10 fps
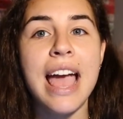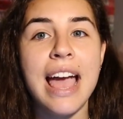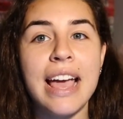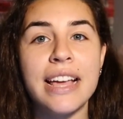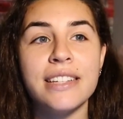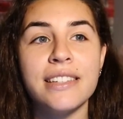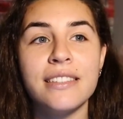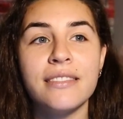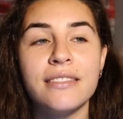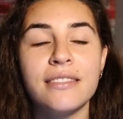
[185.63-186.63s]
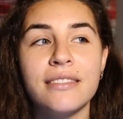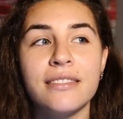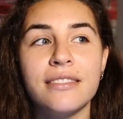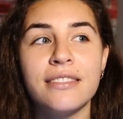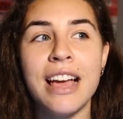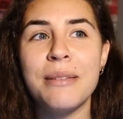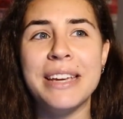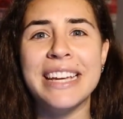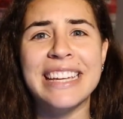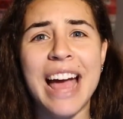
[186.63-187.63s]
And I
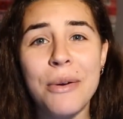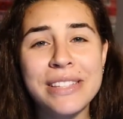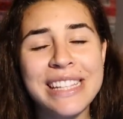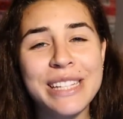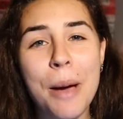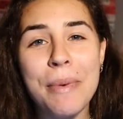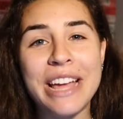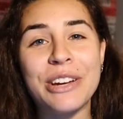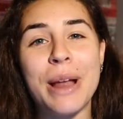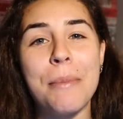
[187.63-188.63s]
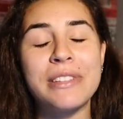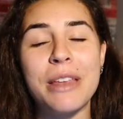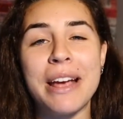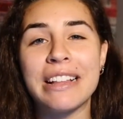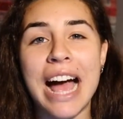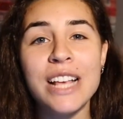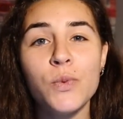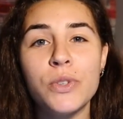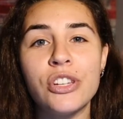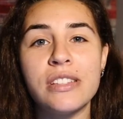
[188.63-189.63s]
mean, I was in the top 8 or 9% of my
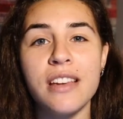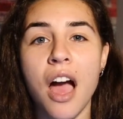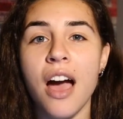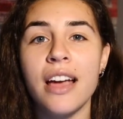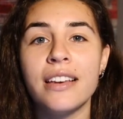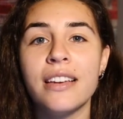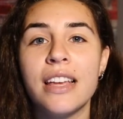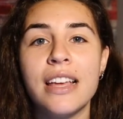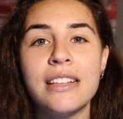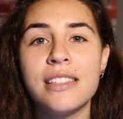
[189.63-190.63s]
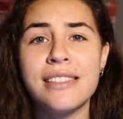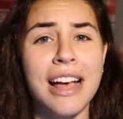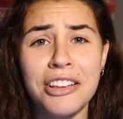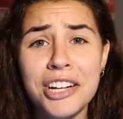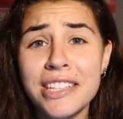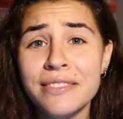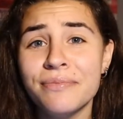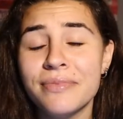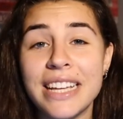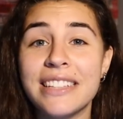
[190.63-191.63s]
class, which is not stellar.
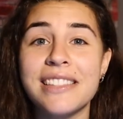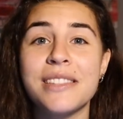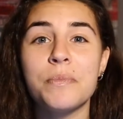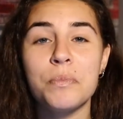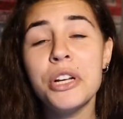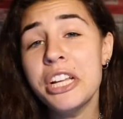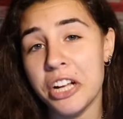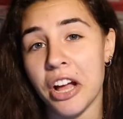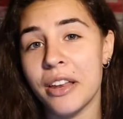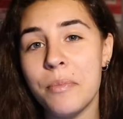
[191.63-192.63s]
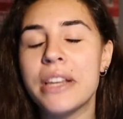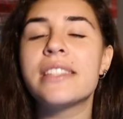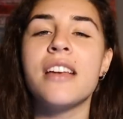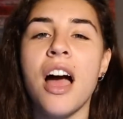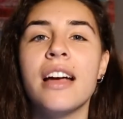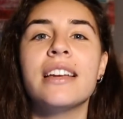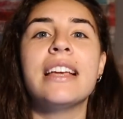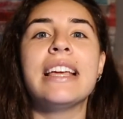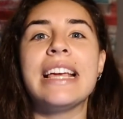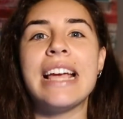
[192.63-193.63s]
It's pretty good, but it's not
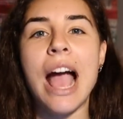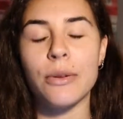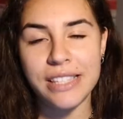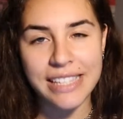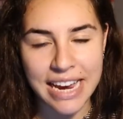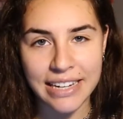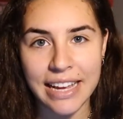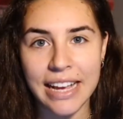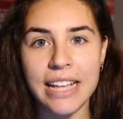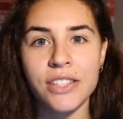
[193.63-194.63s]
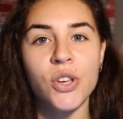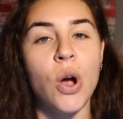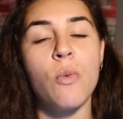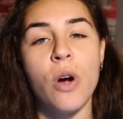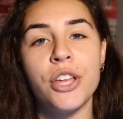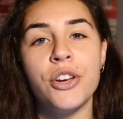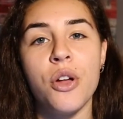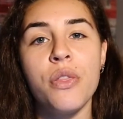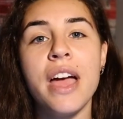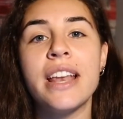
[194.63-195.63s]
outstanding. And so I want you to
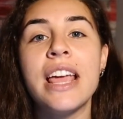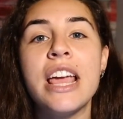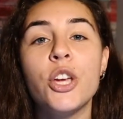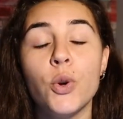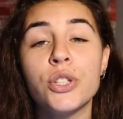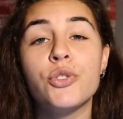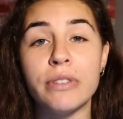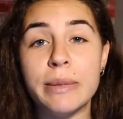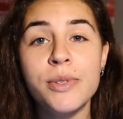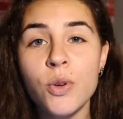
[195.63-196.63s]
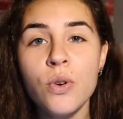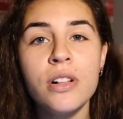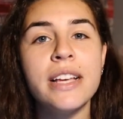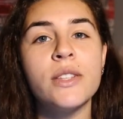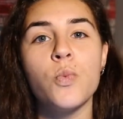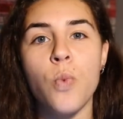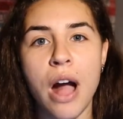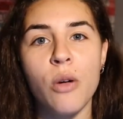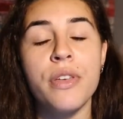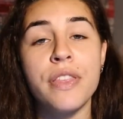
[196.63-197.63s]
know that your dream school is
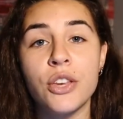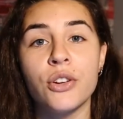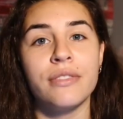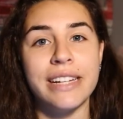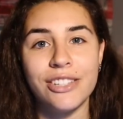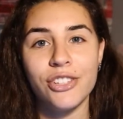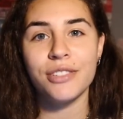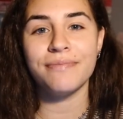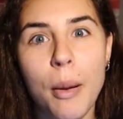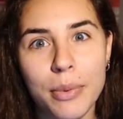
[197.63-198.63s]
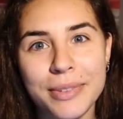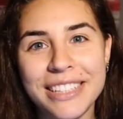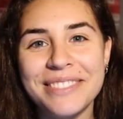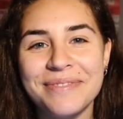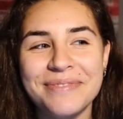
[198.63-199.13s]
well within your reach. Probably.